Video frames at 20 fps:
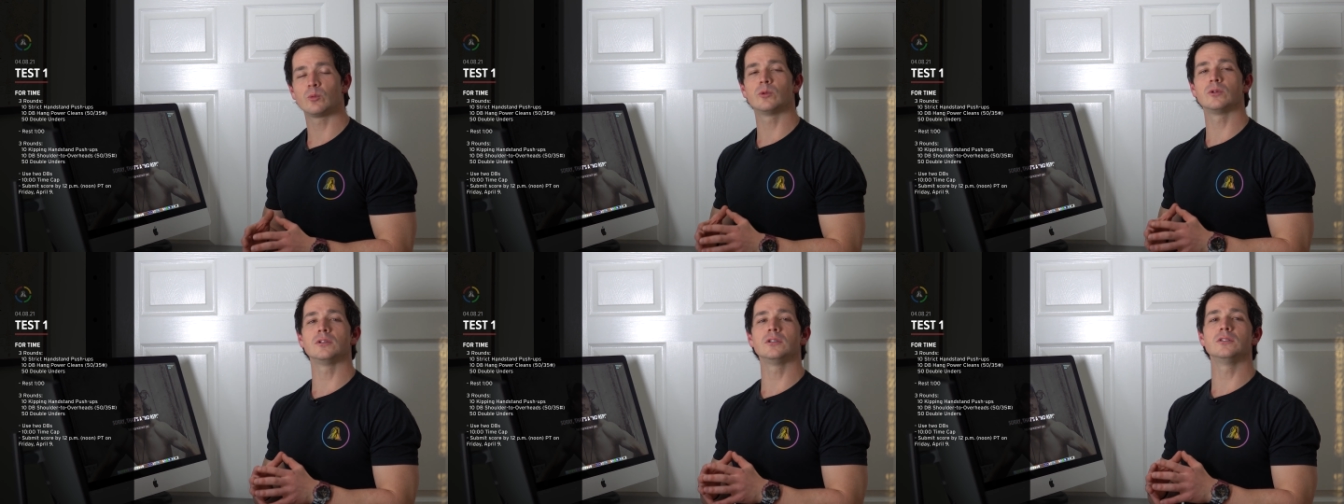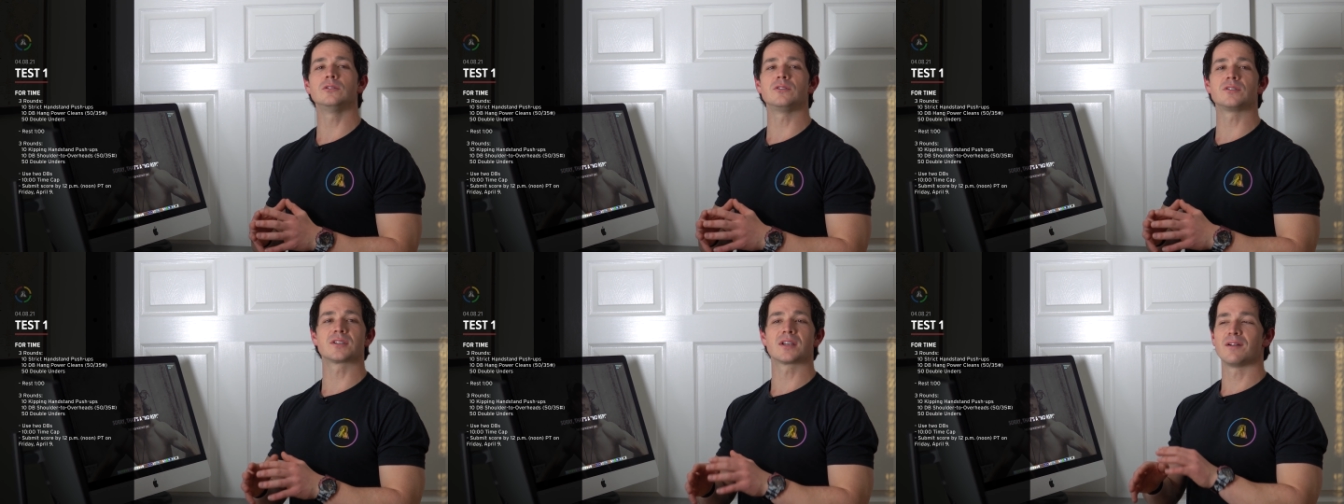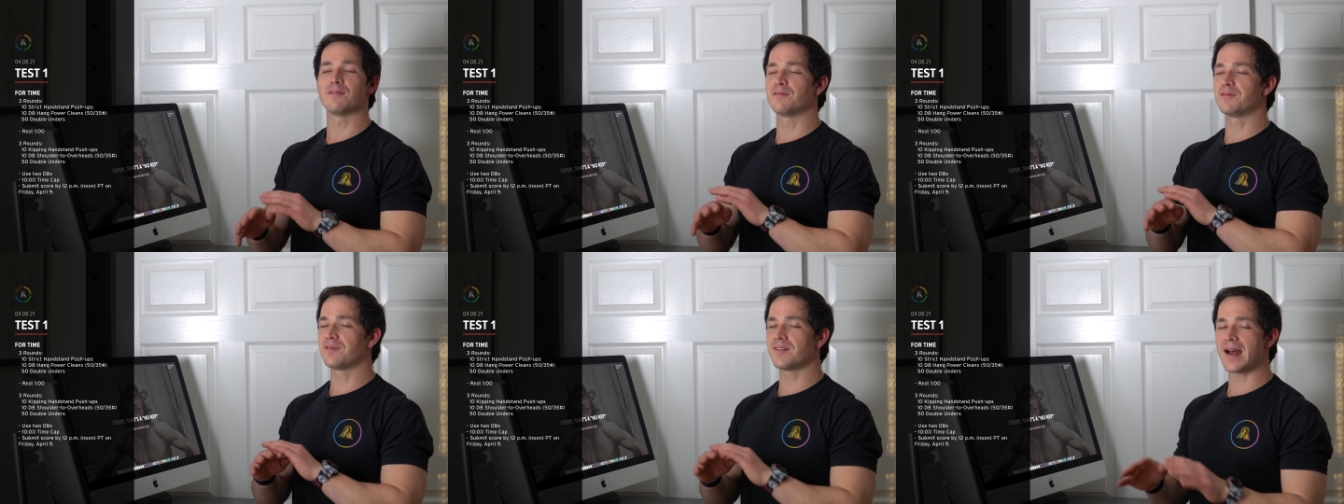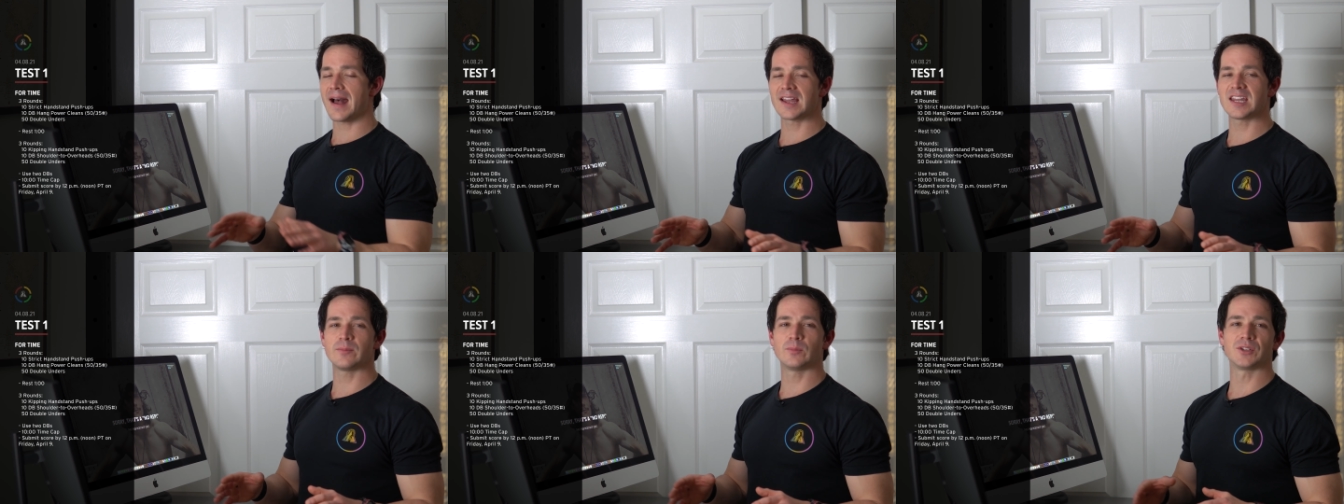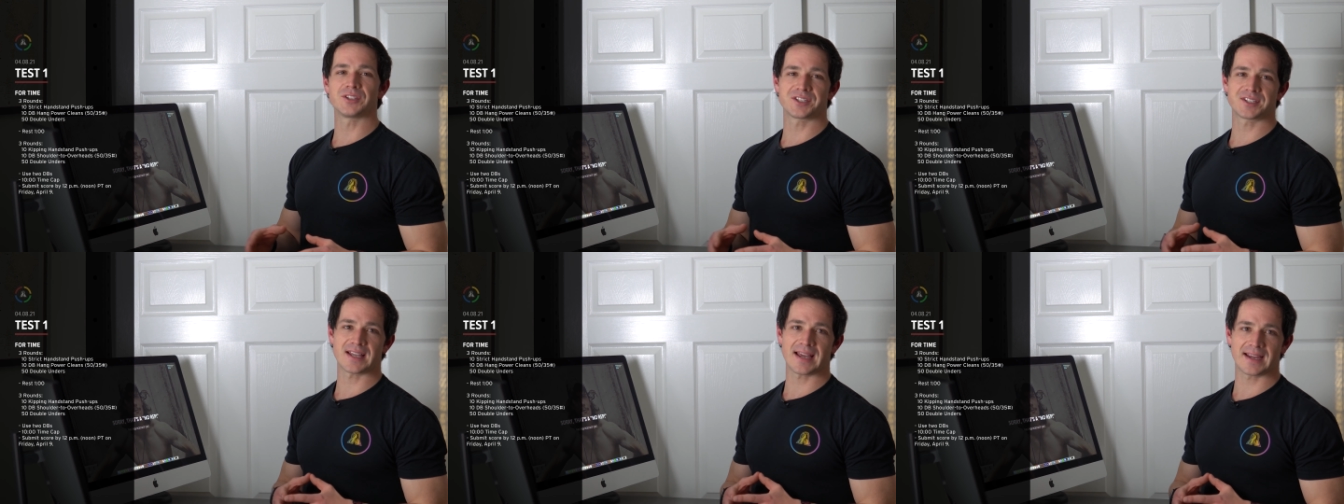We'll lose
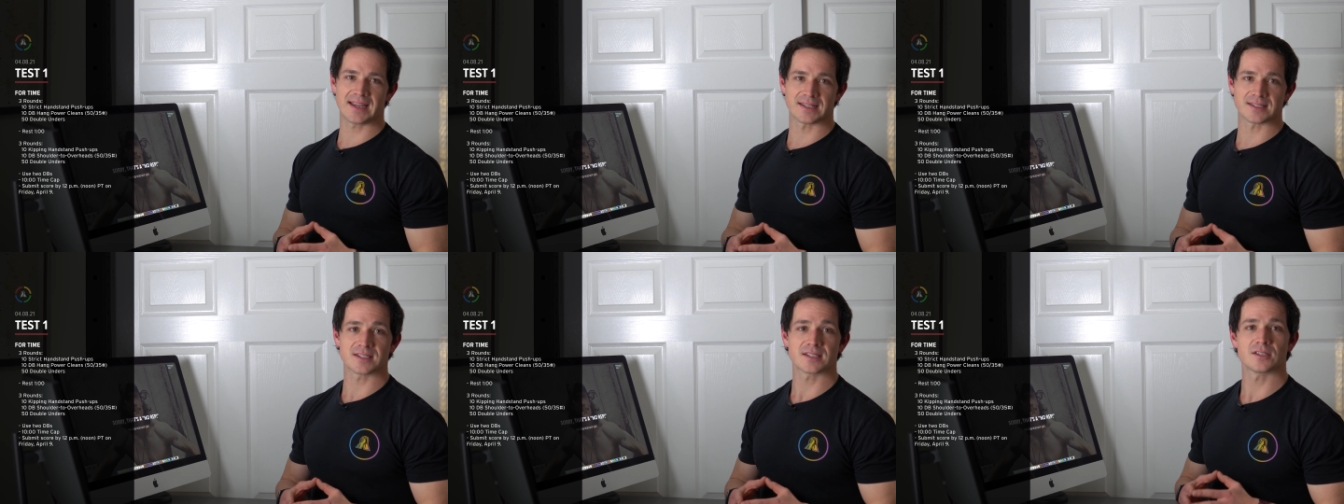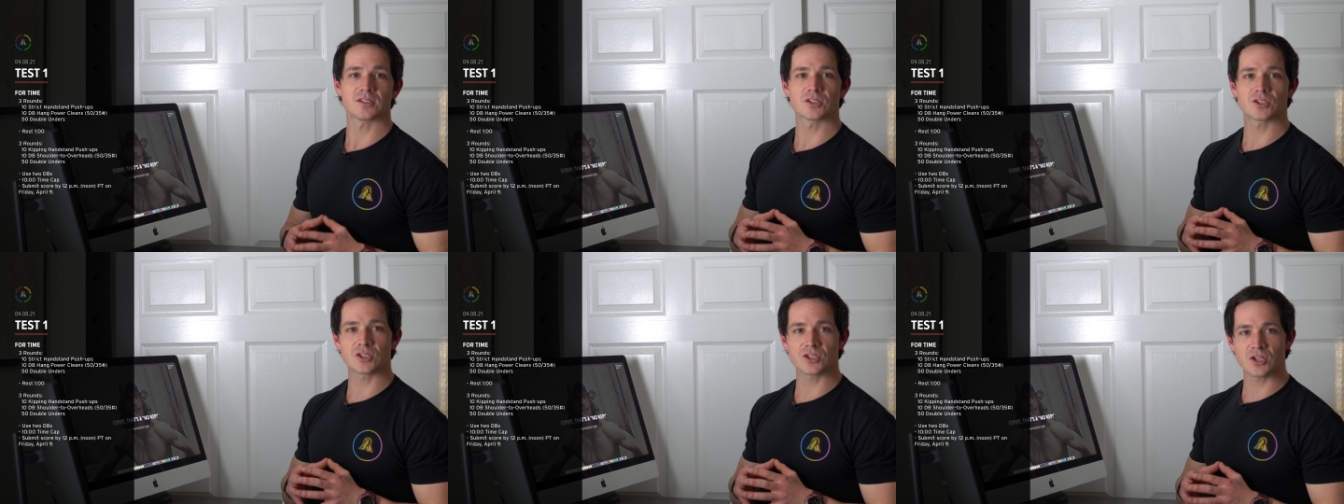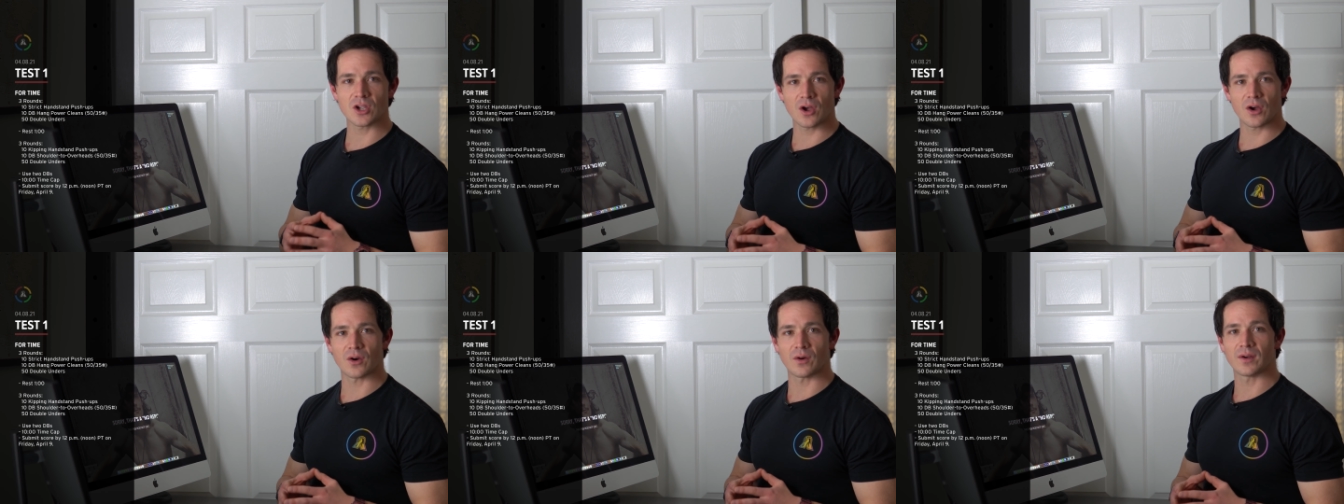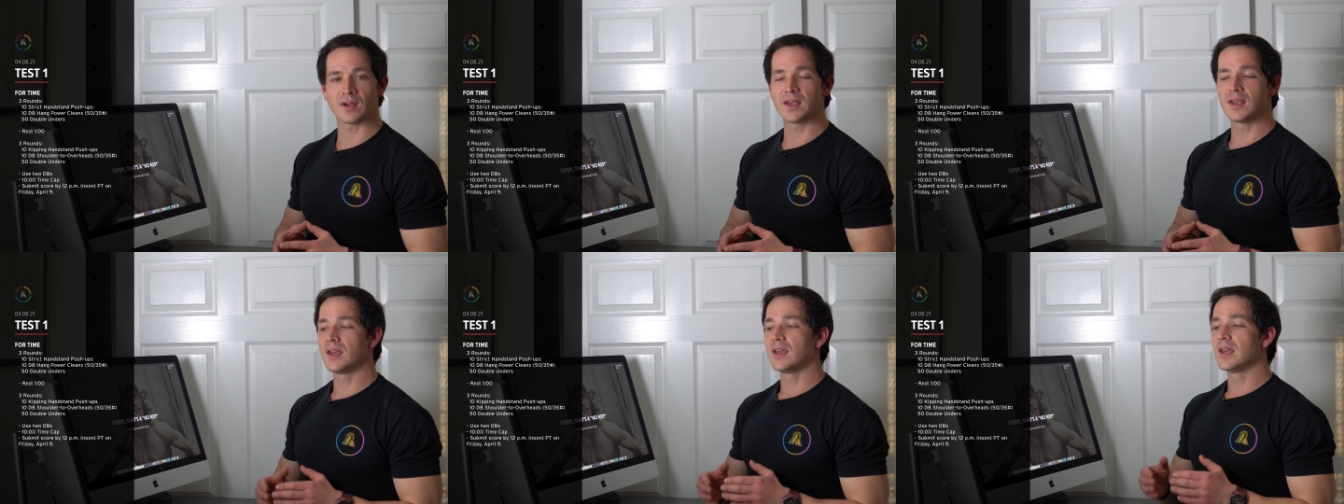valuable seconds. So